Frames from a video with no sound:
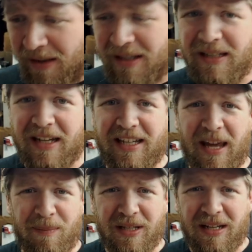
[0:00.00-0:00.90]
This is a
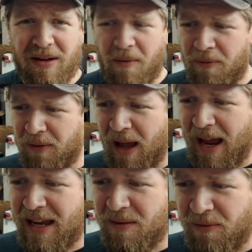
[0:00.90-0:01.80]
Gibson
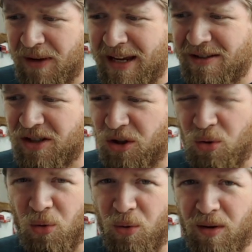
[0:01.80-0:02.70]
Flying V
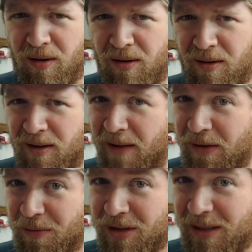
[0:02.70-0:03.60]
two.
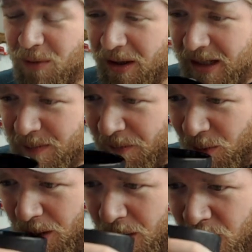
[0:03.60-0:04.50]
Have you ever seen one of these
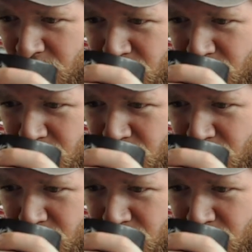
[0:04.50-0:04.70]
before?